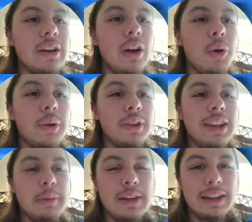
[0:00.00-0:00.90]
go with
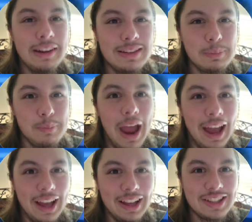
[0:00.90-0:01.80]
keeping his
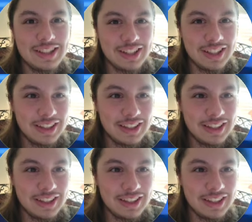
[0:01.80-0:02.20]
mask